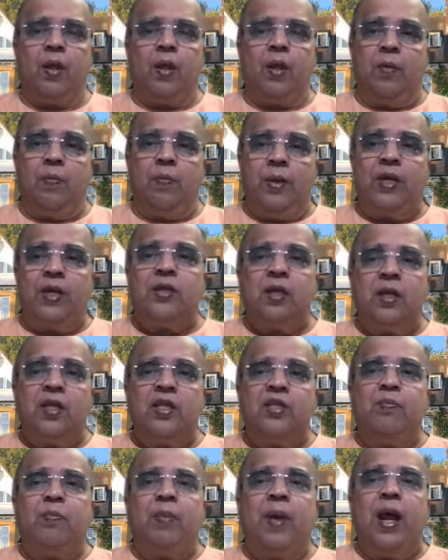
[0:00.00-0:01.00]
Repression
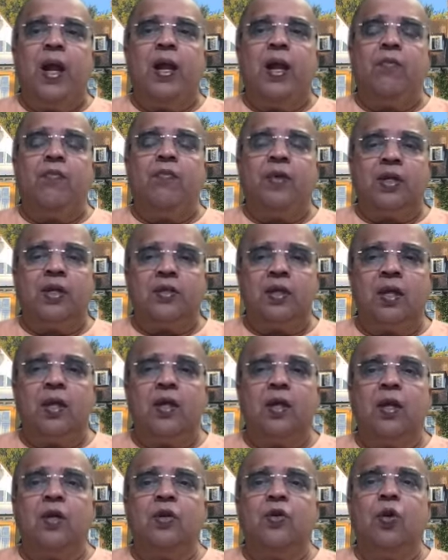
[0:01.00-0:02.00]
is bad if it is
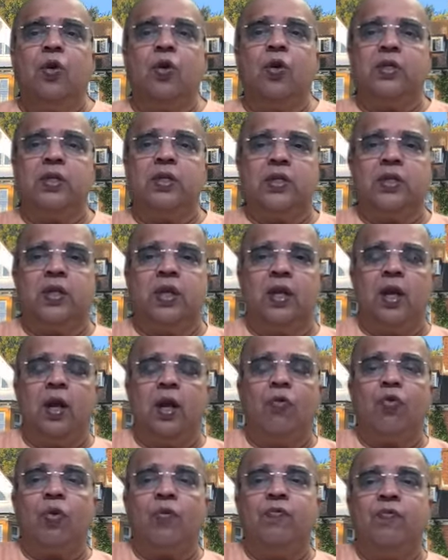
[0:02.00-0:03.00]
done unconsciously,
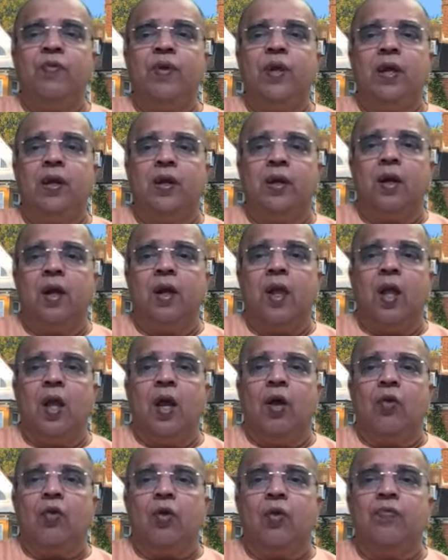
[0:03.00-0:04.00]
out of fear
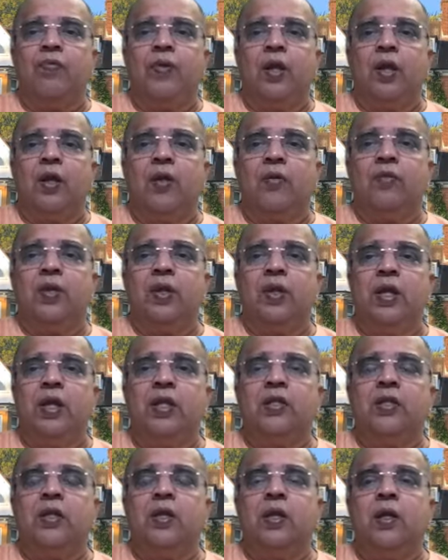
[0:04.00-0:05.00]
of the
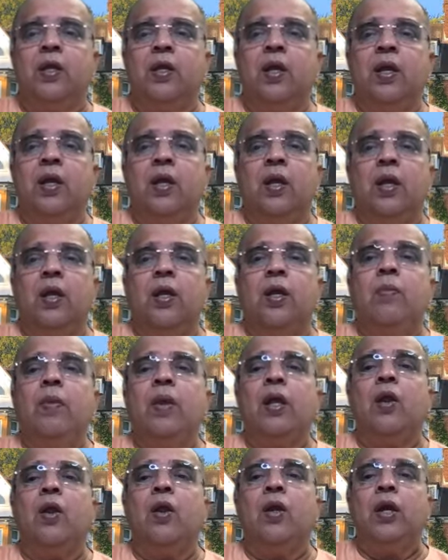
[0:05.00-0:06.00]
teacher. He
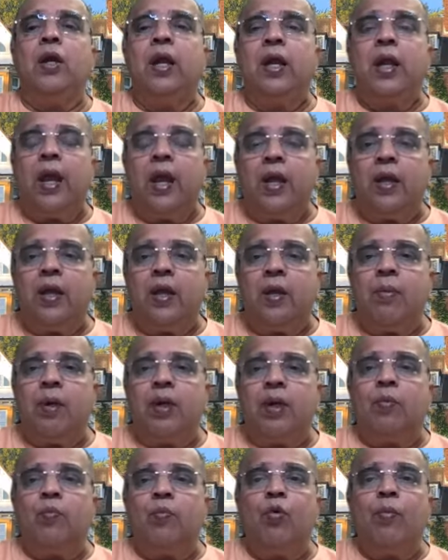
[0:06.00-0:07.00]
may not get angry,
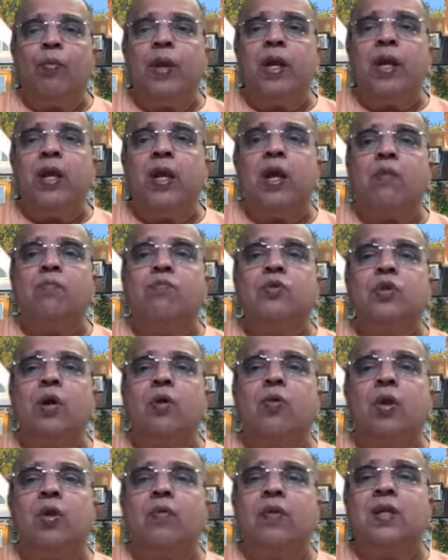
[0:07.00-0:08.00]
but the moment he comes
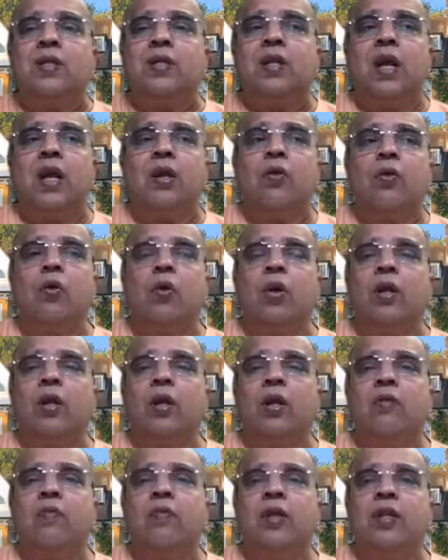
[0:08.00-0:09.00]
out, he will start
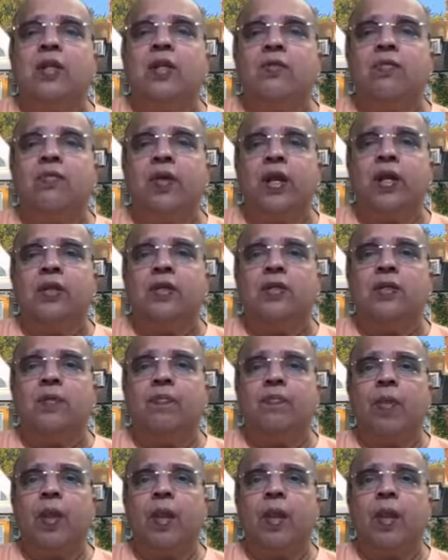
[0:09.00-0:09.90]
quarreling with his friends